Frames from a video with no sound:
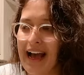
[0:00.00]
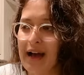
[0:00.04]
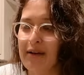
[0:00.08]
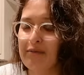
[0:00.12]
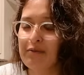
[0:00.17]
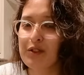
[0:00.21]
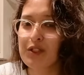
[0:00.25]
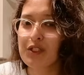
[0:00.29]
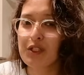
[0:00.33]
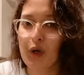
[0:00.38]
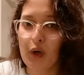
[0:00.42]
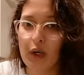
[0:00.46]
I'm
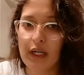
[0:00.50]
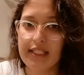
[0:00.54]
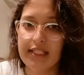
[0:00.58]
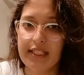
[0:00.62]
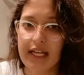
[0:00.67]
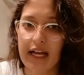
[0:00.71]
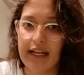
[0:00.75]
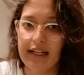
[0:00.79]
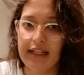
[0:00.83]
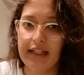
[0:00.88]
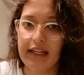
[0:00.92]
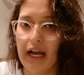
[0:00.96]
so
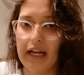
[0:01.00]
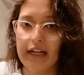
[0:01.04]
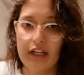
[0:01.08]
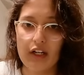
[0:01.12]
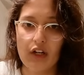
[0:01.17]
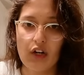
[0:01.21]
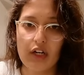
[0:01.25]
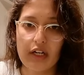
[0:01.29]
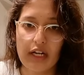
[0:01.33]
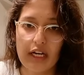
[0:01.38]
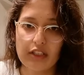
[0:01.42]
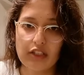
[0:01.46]
excited. I did
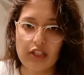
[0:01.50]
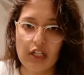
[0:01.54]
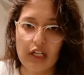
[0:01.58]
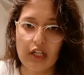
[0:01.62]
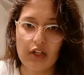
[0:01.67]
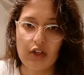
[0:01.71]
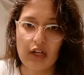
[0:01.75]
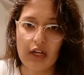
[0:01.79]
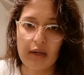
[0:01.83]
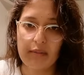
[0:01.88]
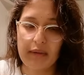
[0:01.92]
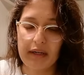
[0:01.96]
not actually
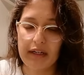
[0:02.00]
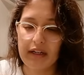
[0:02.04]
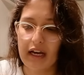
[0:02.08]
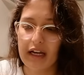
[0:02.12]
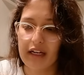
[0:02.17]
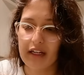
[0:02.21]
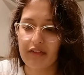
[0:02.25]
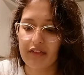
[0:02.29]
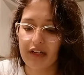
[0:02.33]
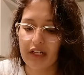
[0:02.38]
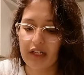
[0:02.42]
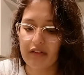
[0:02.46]
look at my
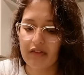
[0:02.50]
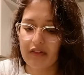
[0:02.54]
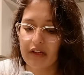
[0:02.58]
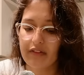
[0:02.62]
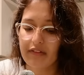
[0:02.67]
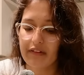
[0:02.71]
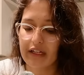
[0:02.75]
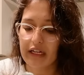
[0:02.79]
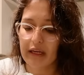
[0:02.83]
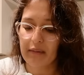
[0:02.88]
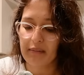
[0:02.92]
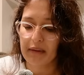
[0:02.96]
diary very well
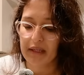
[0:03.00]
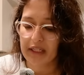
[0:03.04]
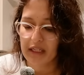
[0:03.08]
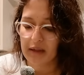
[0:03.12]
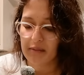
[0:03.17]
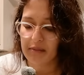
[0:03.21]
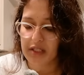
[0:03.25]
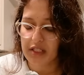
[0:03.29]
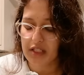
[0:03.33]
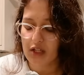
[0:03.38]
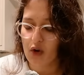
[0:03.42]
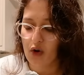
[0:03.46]
when I picked up
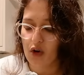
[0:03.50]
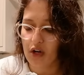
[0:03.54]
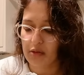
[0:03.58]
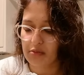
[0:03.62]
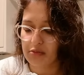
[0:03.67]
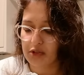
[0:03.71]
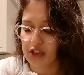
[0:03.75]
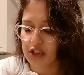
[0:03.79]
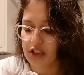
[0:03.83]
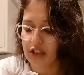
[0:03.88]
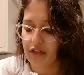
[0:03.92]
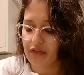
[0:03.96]
this locum
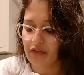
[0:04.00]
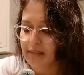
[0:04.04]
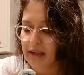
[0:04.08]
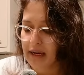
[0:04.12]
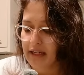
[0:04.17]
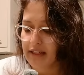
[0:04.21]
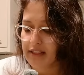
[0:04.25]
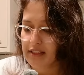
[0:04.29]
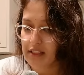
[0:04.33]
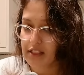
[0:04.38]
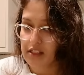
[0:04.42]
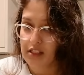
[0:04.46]
shift.
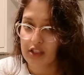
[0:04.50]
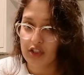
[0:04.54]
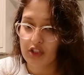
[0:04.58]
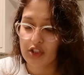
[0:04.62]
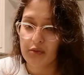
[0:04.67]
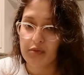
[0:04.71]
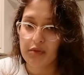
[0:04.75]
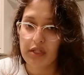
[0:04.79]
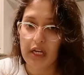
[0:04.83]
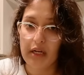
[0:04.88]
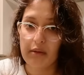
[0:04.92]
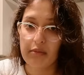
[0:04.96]
My
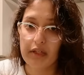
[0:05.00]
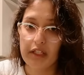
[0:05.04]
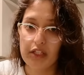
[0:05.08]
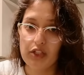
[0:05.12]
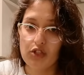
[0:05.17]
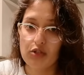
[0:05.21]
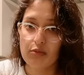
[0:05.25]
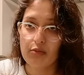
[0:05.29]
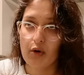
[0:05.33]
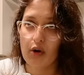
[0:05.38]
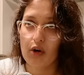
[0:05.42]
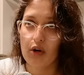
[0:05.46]
citizenship ceremony is
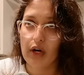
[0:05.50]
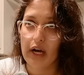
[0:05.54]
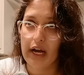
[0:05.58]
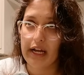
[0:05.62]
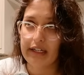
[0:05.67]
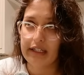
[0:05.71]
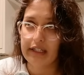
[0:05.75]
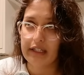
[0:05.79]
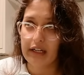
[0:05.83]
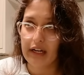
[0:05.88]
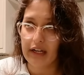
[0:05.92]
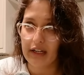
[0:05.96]
tomorrow
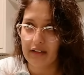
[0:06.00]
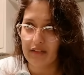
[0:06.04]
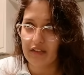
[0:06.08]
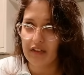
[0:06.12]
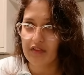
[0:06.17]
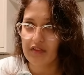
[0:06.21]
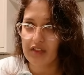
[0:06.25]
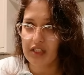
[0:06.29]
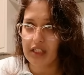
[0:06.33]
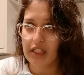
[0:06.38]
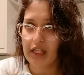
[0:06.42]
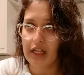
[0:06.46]
at
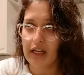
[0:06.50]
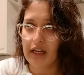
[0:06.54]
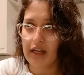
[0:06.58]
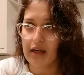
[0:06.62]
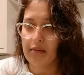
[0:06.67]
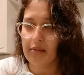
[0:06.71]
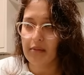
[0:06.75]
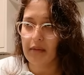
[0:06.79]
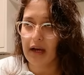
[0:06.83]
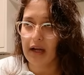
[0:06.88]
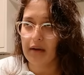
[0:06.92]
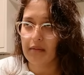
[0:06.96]
9:15
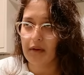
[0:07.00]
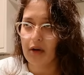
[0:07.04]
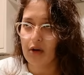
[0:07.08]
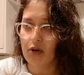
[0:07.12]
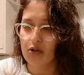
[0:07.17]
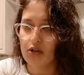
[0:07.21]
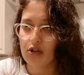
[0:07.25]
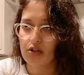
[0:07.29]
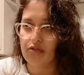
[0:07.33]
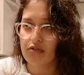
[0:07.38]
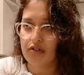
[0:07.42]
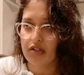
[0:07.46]
a.m. and my
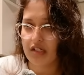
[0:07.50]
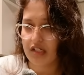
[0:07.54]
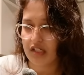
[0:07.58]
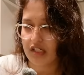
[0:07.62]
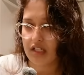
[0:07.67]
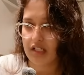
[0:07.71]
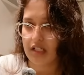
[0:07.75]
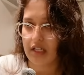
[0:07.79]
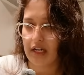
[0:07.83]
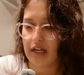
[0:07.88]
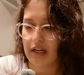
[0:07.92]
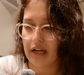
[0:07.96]
on-call
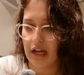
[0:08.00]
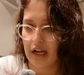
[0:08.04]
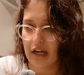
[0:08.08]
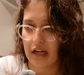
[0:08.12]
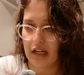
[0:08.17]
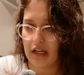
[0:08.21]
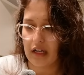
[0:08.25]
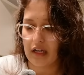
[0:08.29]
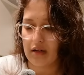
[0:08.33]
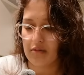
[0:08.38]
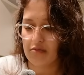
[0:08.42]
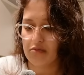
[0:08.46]
finishes at 9
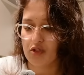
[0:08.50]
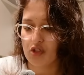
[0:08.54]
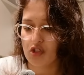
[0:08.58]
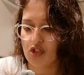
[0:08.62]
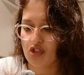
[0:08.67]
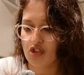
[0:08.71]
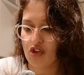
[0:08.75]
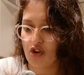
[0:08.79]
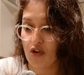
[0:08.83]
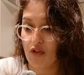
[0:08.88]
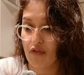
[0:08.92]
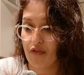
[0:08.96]
a.m.
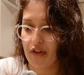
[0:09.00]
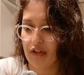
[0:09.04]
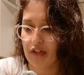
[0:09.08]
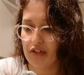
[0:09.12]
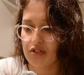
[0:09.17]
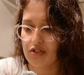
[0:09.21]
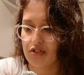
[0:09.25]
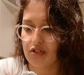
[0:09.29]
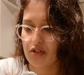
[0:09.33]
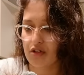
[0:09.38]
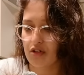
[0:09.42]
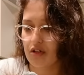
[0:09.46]
So
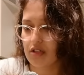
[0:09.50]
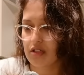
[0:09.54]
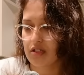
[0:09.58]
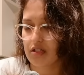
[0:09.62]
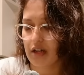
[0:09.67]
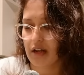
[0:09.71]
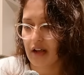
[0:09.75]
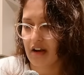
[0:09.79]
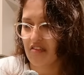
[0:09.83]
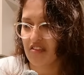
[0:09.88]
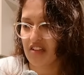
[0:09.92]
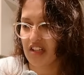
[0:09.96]
fingers crossed,
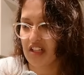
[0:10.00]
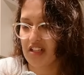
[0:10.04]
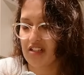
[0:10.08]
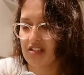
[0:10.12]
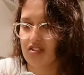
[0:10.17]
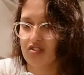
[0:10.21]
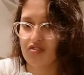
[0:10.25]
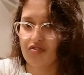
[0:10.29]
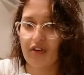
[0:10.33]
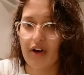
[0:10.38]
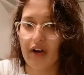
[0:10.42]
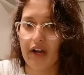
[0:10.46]
everything
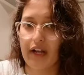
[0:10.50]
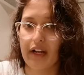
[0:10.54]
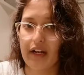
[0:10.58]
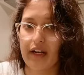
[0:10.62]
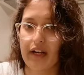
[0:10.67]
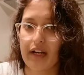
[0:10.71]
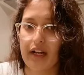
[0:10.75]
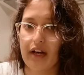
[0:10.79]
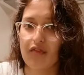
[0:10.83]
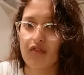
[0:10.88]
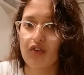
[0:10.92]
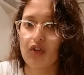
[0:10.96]
is fine,
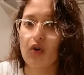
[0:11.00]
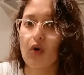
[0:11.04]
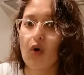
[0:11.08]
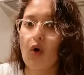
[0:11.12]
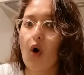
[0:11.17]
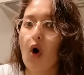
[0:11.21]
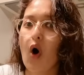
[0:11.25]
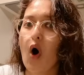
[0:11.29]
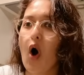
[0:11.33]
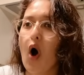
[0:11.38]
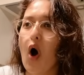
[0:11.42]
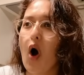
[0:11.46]
and I have to go
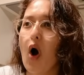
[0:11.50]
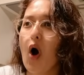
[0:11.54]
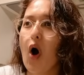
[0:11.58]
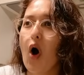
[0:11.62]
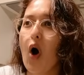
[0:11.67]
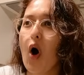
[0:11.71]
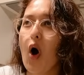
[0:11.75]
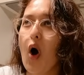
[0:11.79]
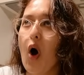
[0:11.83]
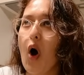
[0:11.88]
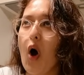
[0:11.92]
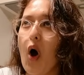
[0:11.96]

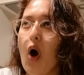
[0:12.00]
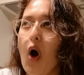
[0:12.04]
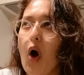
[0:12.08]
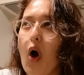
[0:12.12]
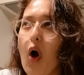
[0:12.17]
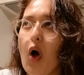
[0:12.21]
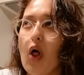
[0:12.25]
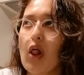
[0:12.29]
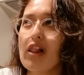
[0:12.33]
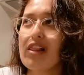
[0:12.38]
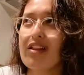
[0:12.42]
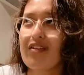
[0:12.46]

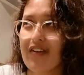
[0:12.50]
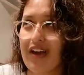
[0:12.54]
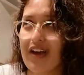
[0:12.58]
all the